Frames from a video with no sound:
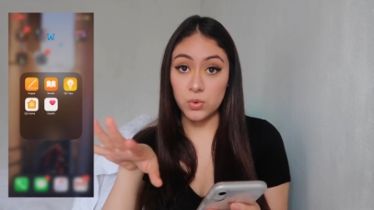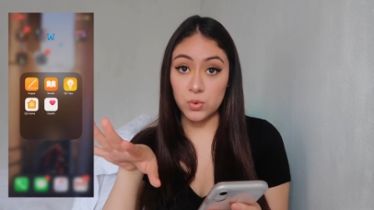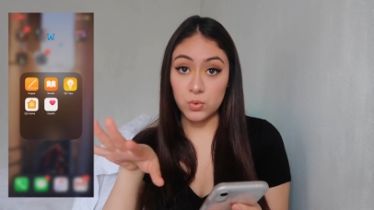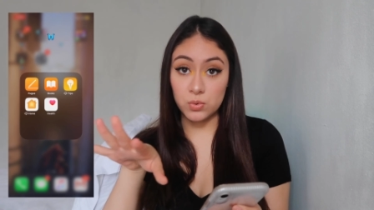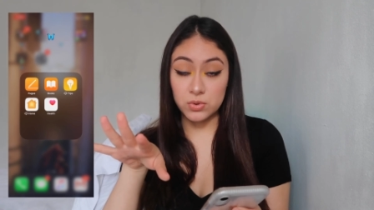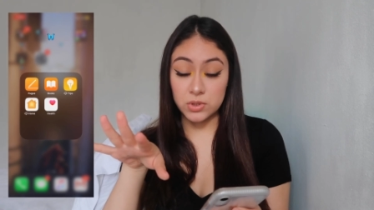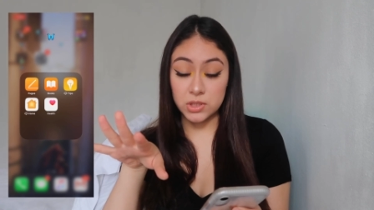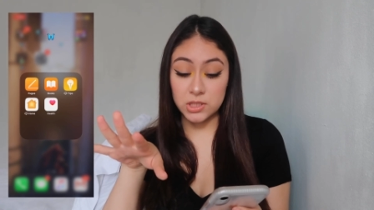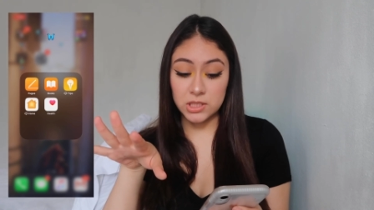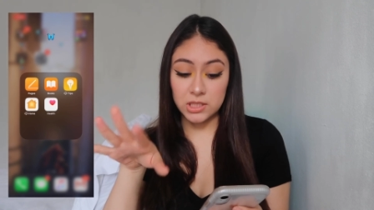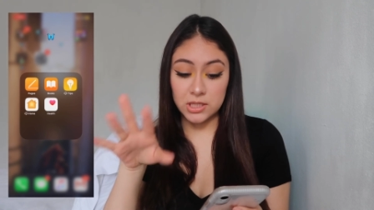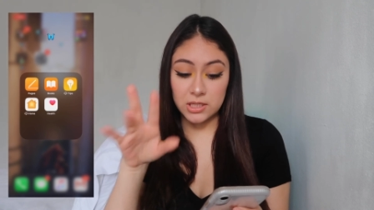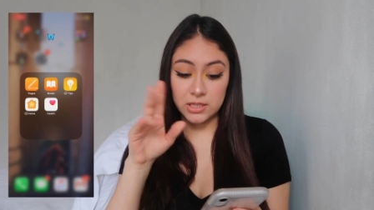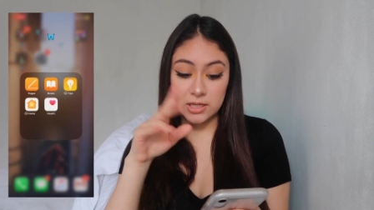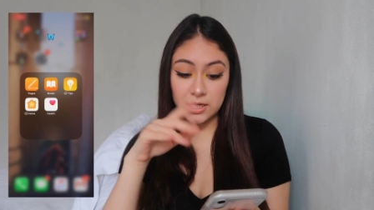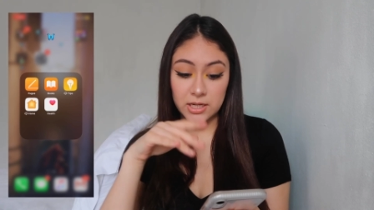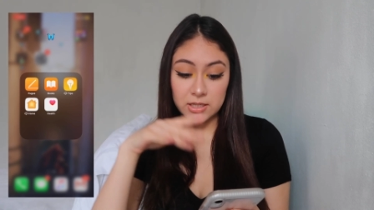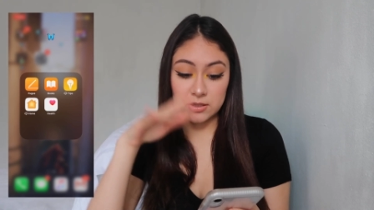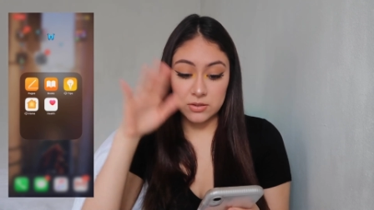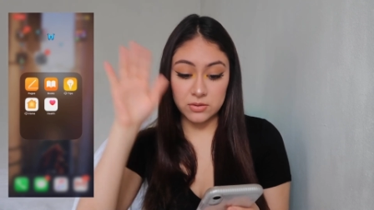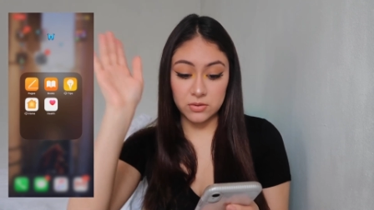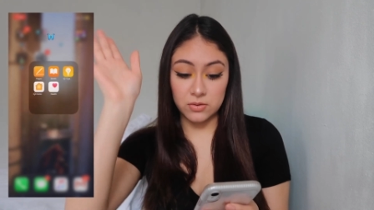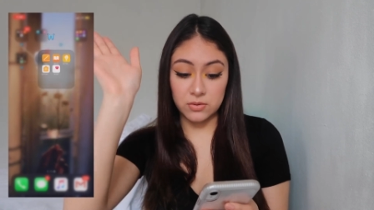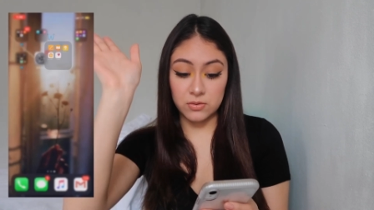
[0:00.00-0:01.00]
use any of
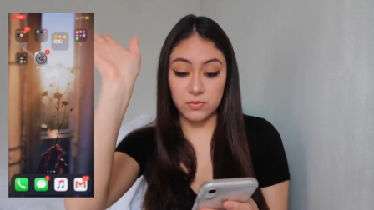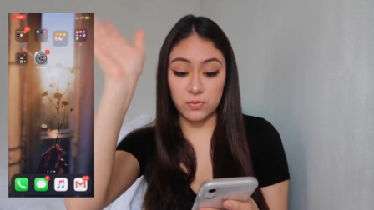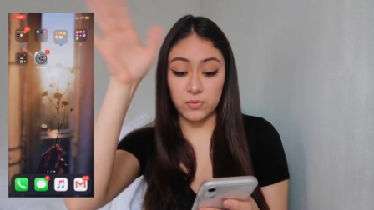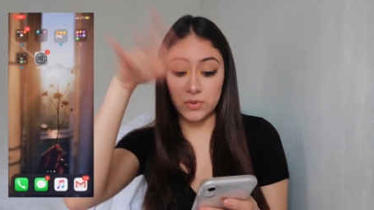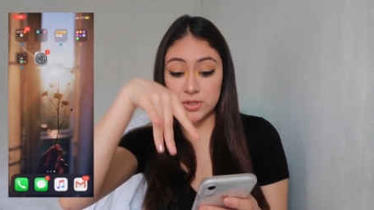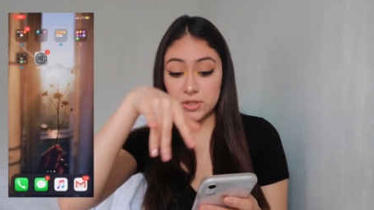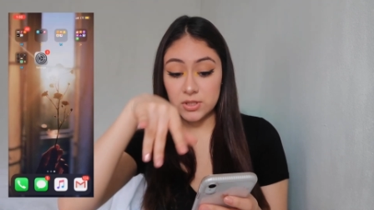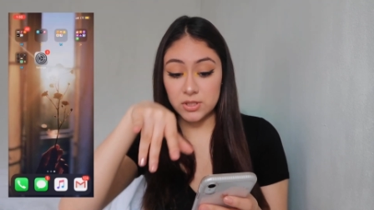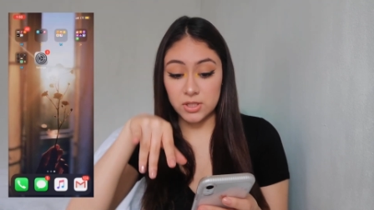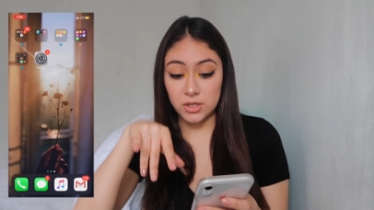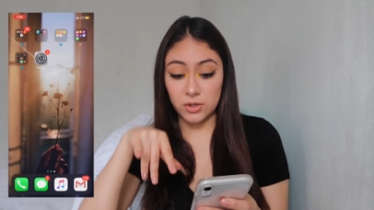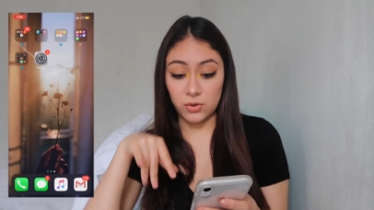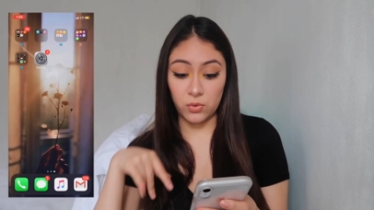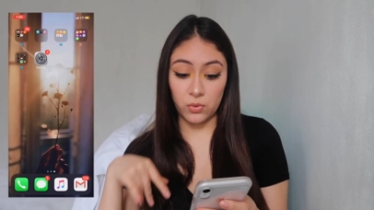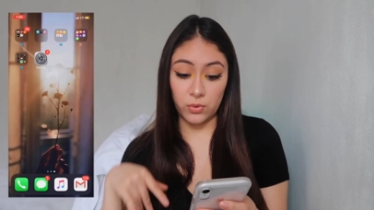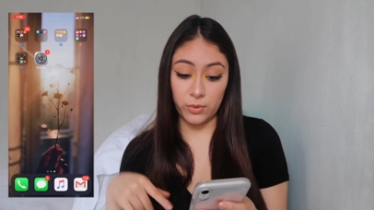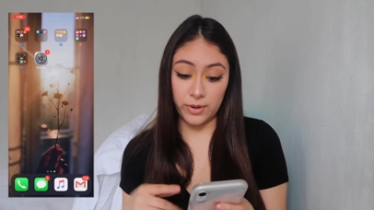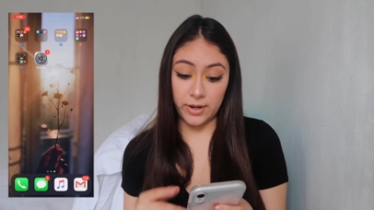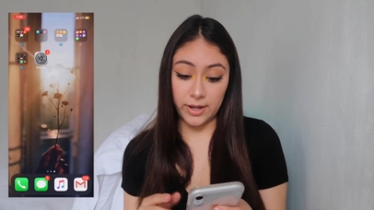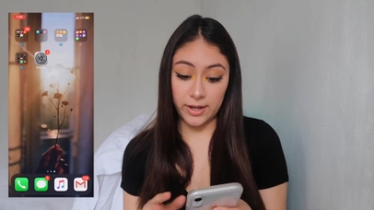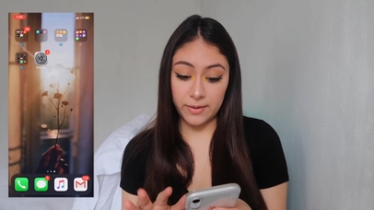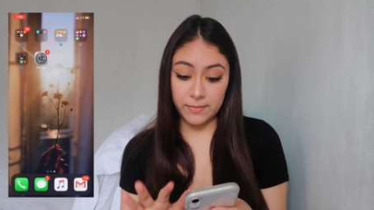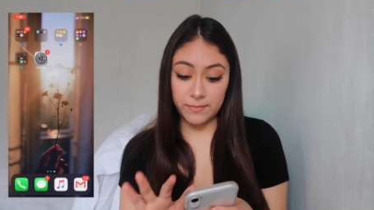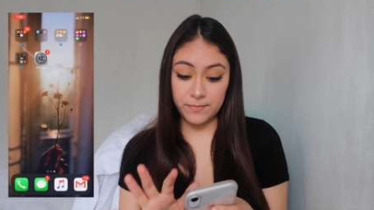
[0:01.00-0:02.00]
that, so we just ignore
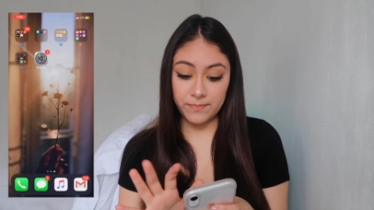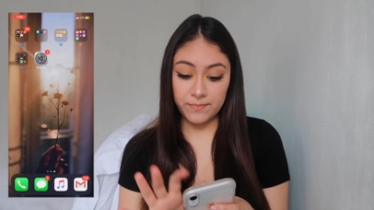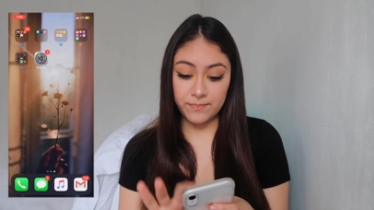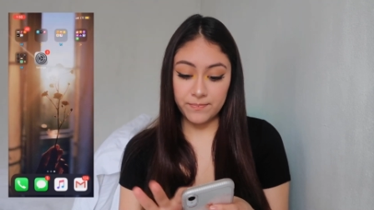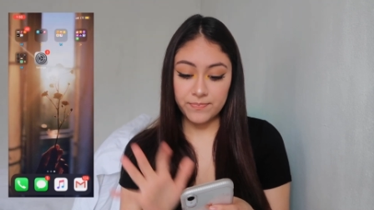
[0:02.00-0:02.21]
that.